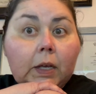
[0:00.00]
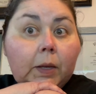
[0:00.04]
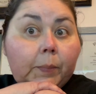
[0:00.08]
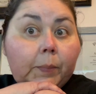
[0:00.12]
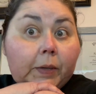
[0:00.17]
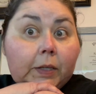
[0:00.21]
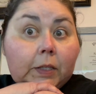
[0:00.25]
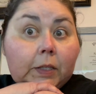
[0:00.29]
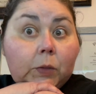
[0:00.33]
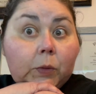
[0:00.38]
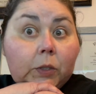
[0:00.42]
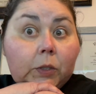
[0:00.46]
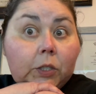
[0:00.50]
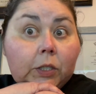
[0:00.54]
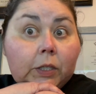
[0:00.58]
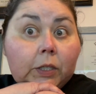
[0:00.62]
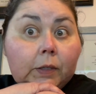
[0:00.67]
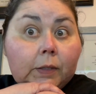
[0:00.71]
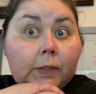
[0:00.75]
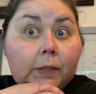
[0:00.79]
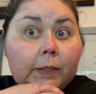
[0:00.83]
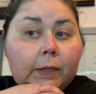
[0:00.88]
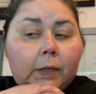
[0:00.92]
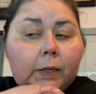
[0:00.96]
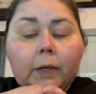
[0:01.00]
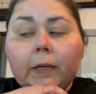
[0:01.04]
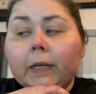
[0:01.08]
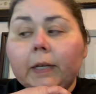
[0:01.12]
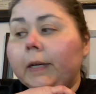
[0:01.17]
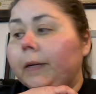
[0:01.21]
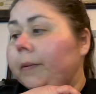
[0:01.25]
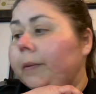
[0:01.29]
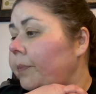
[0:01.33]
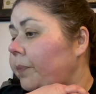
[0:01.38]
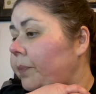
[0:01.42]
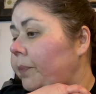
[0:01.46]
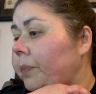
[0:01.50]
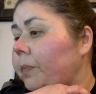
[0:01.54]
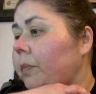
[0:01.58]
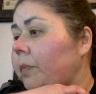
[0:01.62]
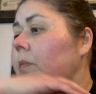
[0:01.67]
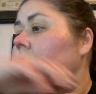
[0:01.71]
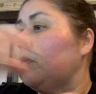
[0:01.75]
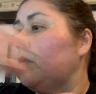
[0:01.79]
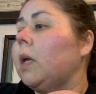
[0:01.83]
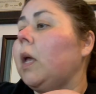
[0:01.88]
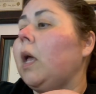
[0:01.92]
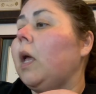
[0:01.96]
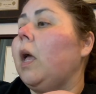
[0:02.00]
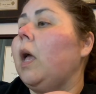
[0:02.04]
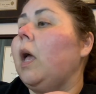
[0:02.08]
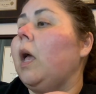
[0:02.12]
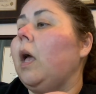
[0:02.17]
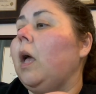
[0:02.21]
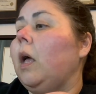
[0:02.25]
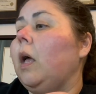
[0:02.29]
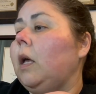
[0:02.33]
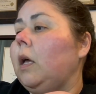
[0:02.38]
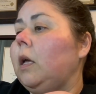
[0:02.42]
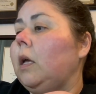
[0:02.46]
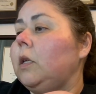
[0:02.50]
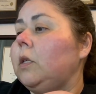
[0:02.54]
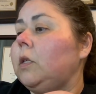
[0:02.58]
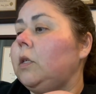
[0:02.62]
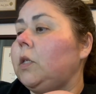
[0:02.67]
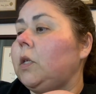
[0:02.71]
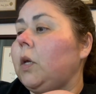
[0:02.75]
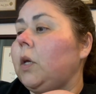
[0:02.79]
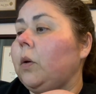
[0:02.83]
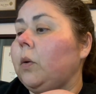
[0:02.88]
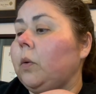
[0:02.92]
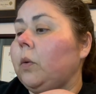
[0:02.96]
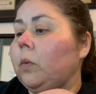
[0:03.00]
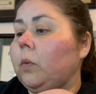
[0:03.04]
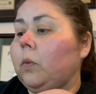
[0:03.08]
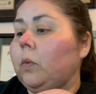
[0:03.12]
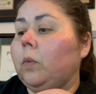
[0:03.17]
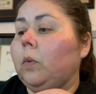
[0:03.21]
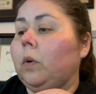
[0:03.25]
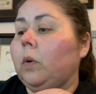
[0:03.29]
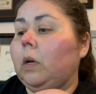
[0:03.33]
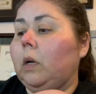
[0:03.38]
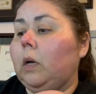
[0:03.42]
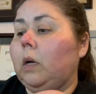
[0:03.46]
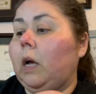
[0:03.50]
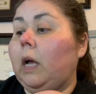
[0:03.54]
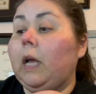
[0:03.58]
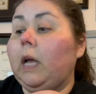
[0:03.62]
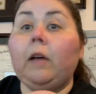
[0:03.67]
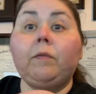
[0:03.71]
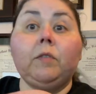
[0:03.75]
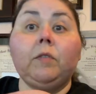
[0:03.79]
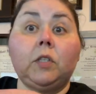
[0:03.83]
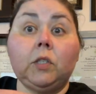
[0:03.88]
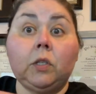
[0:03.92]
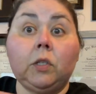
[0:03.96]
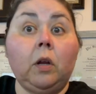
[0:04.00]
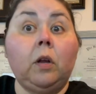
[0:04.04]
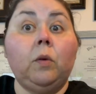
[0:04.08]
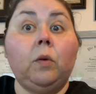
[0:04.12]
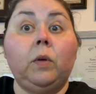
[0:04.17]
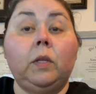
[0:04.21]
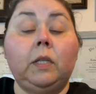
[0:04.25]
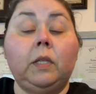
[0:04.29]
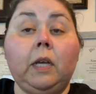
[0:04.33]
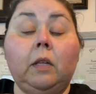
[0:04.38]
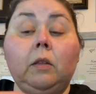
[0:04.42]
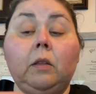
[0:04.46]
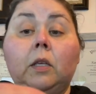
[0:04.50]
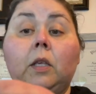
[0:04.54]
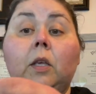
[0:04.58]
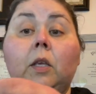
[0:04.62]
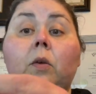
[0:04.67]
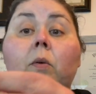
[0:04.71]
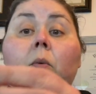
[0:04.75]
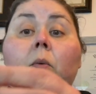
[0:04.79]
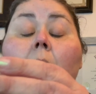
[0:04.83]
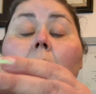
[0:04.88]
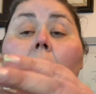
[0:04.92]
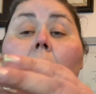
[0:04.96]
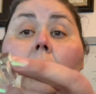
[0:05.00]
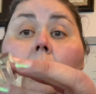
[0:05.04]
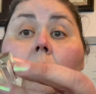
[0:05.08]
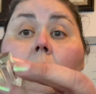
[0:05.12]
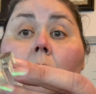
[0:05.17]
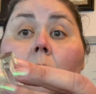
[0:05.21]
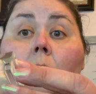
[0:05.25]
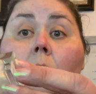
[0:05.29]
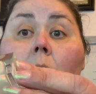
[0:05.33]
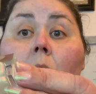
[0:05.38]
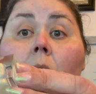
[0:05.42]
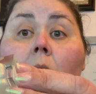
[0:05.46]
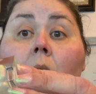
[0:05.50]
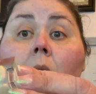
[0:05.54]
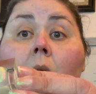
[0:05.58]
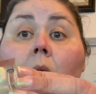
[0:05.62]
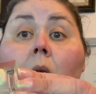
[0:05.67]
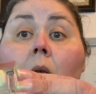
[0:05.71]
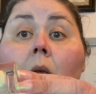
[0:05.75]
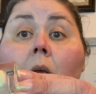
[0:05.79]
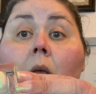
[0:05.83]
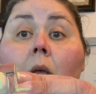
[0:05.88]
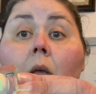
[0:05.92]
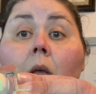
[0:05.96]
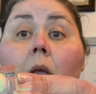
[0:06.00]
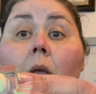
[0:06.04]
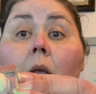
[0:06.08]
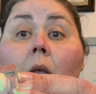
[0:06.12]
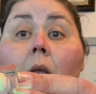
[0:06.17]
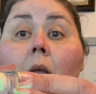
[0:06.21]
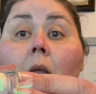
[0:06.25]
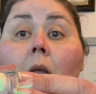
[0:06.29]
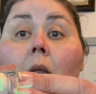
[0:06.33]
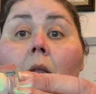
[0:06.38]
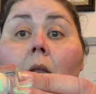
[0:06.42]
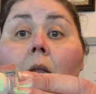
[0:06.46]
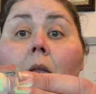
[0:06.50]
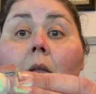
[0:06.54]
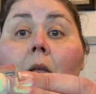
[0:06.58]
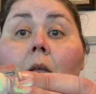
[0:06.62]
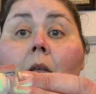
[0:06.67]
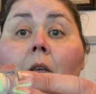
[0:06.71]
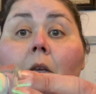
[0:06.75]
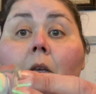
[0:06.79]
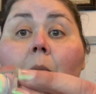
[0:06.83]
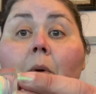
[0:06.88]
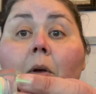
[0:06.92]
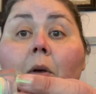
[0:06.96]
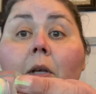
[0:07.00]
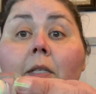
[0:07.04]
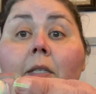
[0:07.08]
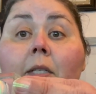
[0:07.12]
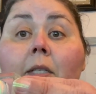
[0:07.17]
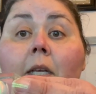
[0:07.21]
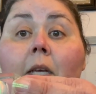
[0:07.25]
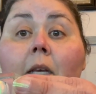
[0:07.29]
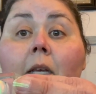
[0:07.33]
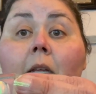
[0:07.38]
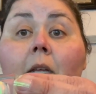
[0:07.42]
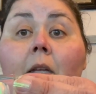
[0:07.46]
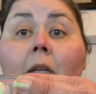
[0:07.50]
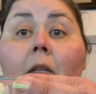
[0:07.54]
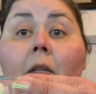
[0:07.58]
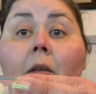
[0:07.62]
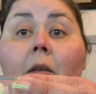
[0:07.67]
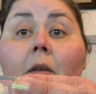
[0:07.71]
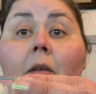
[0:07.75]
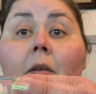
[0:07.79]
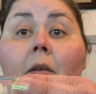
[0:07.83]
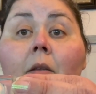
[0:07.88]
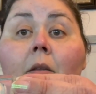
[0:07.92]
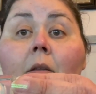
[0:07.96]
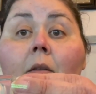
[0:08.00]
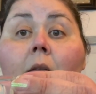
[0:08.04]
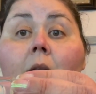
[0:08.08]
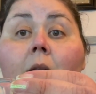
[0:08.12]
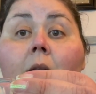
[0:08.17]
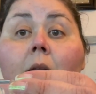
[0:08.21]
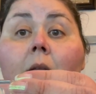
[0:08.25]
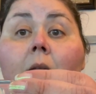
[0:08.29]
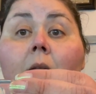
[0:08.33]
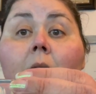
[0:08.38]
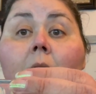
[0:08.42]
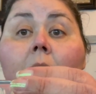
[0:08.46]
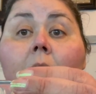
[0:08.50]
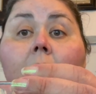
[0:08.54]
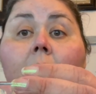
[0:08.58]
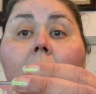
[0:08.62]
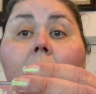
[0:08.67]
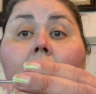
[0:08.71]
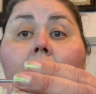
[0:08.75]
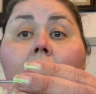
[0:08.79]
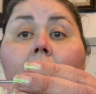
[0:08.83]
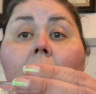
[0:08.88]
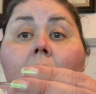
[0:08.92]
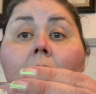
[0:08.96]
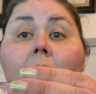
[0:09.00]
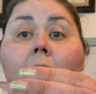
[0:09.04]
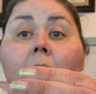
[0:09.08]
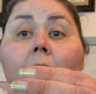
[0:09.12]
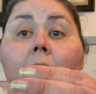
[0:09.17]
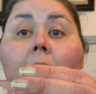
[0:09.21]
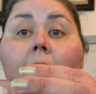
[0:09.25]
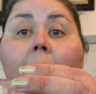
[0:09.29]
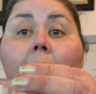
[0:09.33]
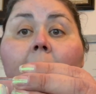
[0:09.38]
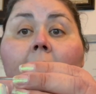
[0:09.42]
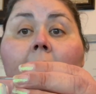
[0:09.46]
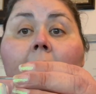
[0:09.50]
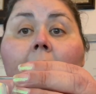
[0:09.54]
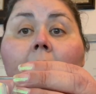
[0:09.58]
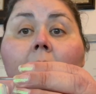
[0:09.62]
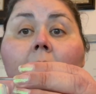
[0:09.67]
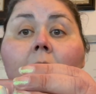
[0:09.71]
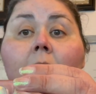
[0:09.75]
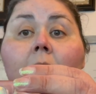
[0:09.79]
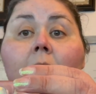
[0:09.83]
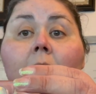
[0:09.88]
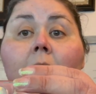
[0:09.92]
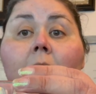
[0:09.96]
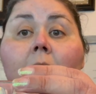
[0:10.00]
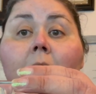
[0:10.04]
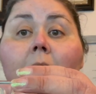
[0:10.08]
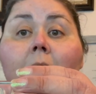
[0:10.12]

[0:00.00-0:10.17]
a Switch Out Saturday. So I have to start with telling you how you can probably see it in the look at my nails.